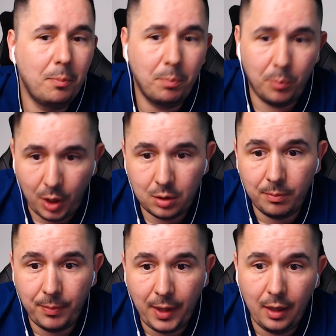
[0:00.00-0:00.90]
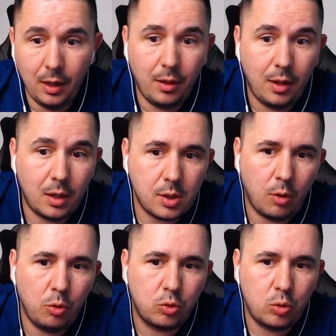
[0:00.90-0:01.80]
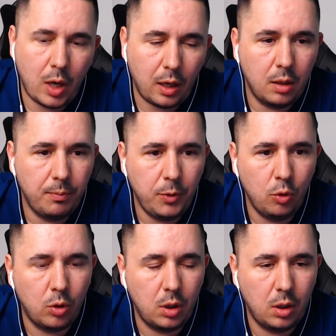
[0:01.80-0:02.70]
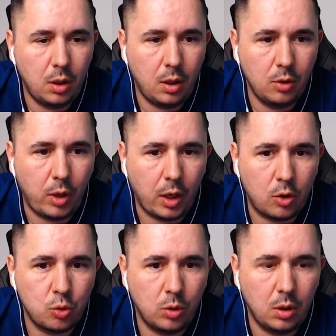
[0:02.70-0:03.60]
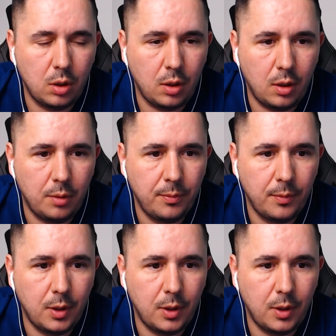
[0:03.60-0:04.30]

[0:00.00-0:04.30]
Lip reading: But that's how you track your actual